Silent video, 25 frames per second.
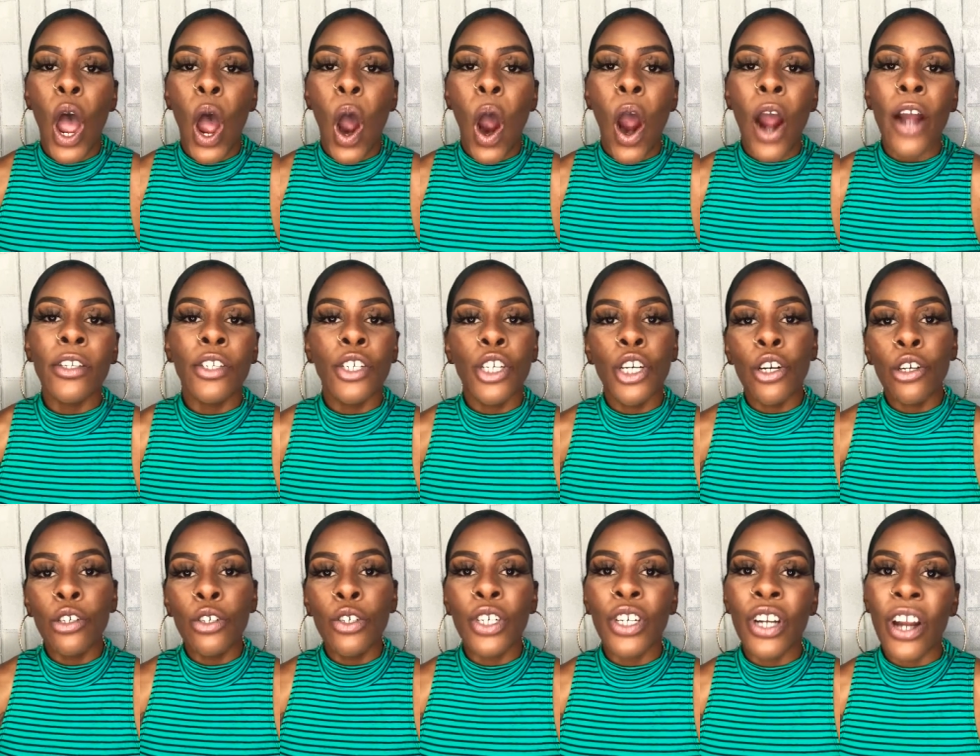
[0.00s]
our
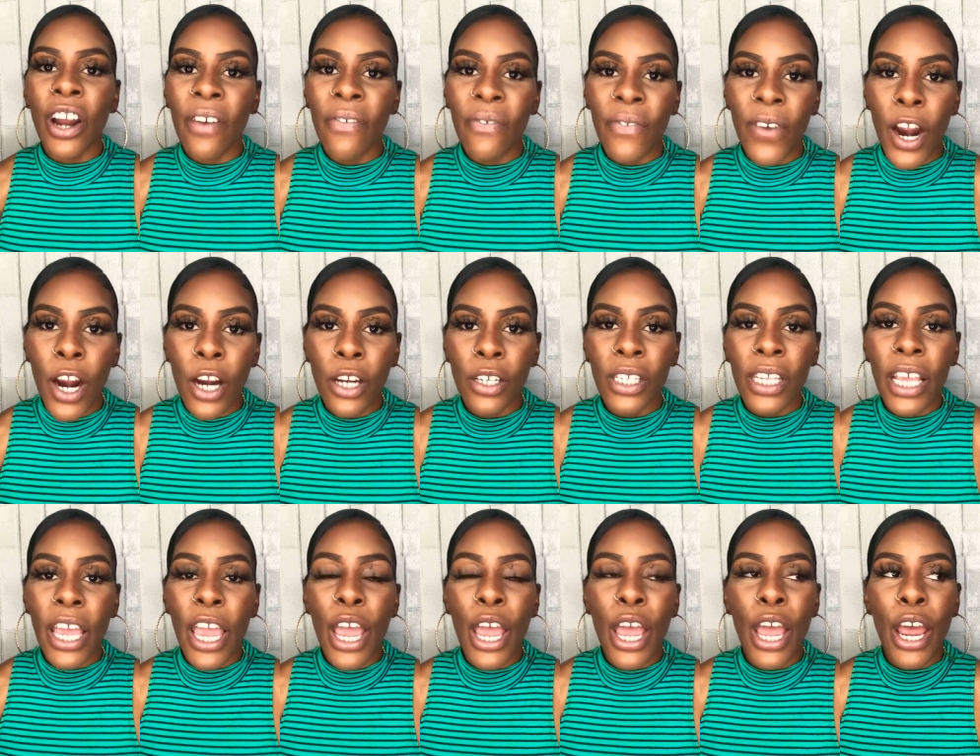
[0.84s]
children are first
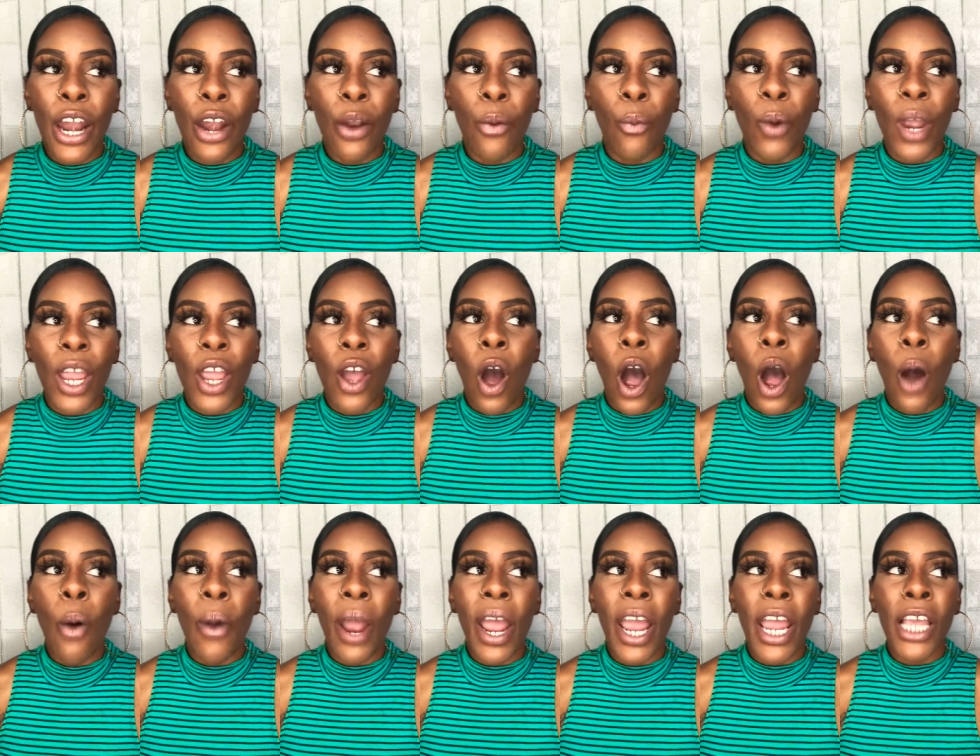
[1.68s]
and we
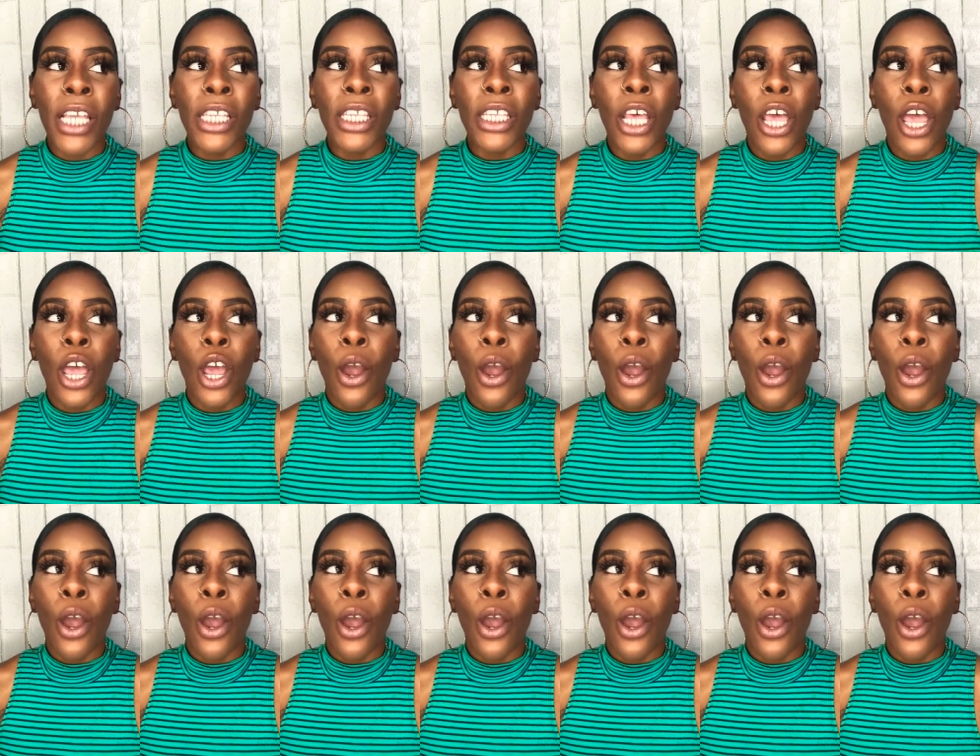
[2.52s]
always